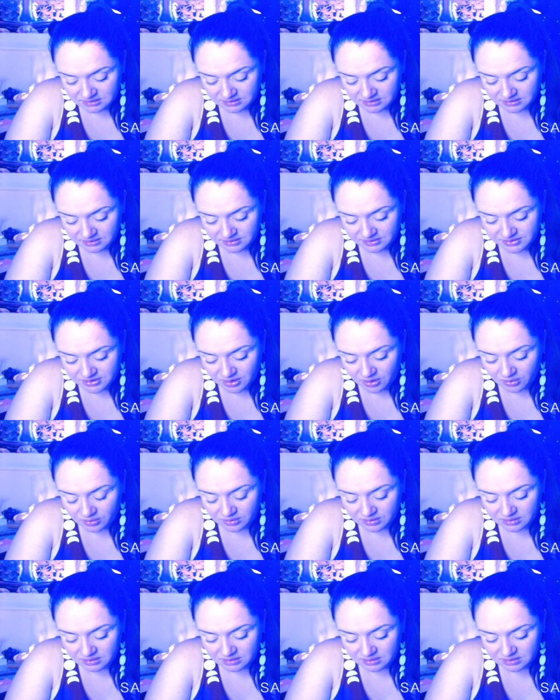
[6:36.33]
So
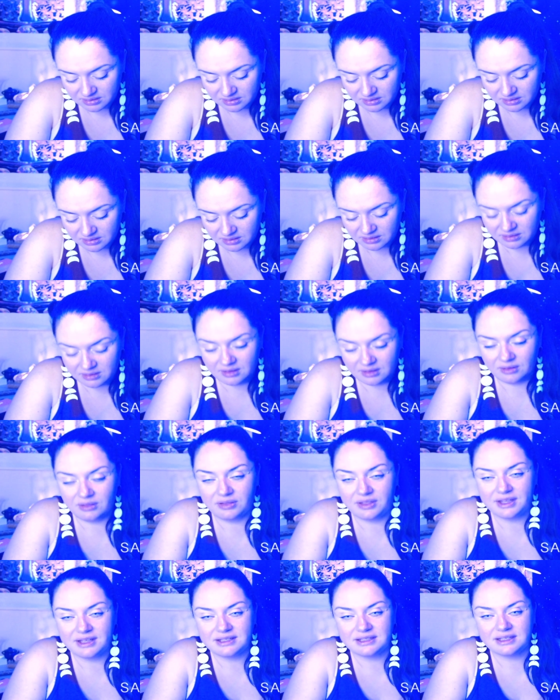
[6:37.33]

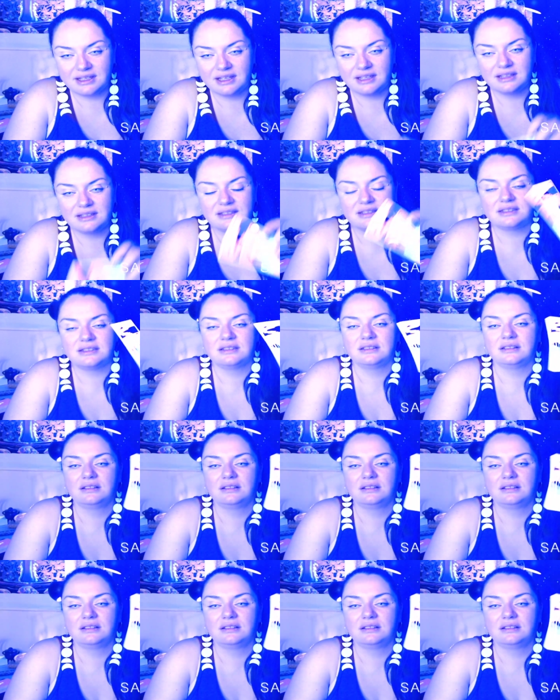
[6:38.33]
this is